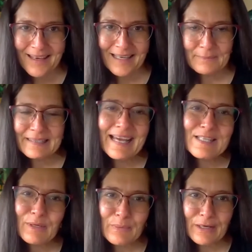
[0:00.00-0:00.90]
Um, and
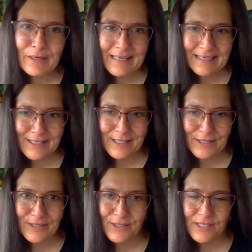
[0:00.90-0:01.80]
that's what we are here to
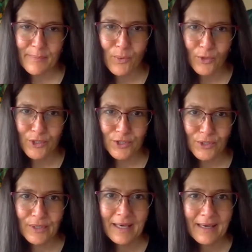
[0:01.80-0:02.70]
do to support
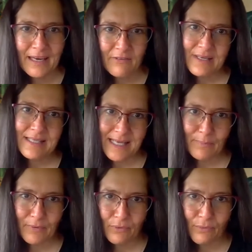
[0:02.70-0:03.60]
you every
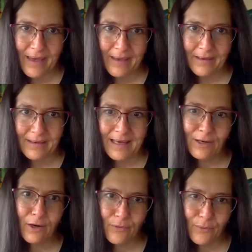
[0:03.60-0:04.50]
step of the way
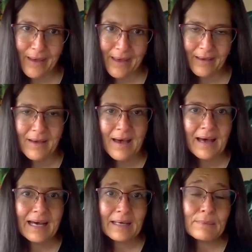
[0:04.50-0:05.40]
along the way.
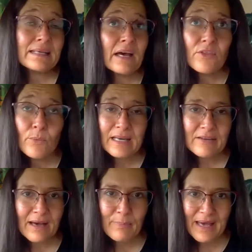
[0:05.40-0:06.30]
Um, another one
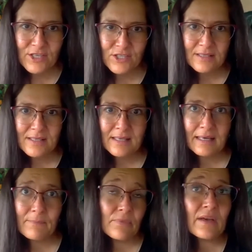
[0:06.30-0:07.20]
of our patients
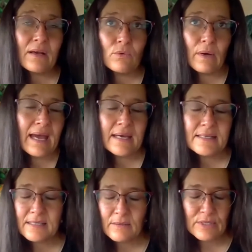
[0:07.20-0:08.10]
um, that
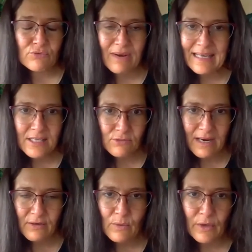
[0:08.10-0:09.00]
had was really
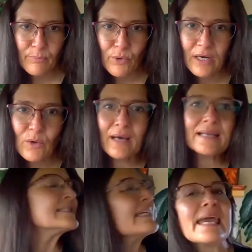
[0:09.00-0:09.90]
struggling with poor
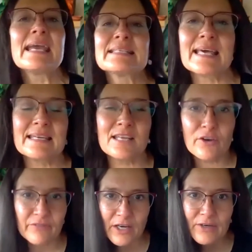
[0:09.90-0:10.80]
quality eggs and
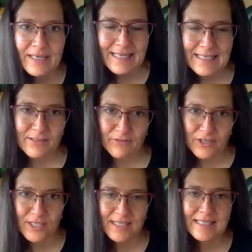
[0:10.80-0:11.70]
ovarian
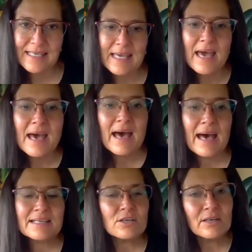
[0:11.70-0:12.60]
insufficiency,
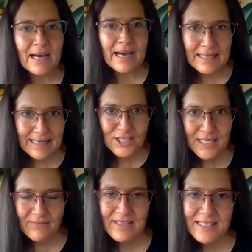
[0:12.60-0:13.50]
and her gynae
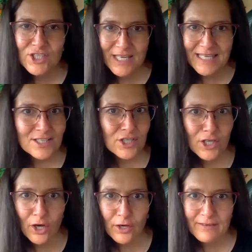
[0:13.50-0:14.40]
actually even suggested she
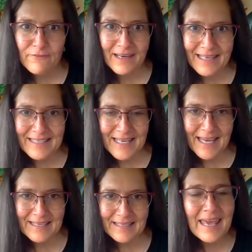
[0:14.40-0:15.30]
go and find
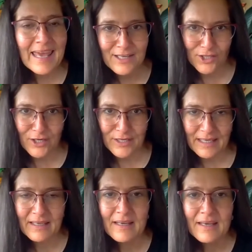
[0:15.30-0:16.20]
an egg
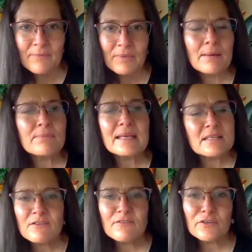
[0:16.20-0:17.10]
donor. Um, they
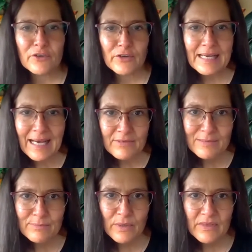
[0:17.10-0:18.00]
didn't feel very
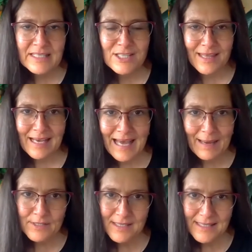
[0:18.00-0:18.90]
comfortable with this, so they
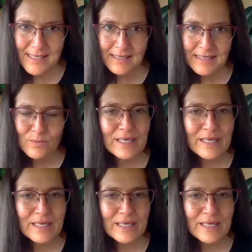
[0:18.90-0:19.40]
came to see us.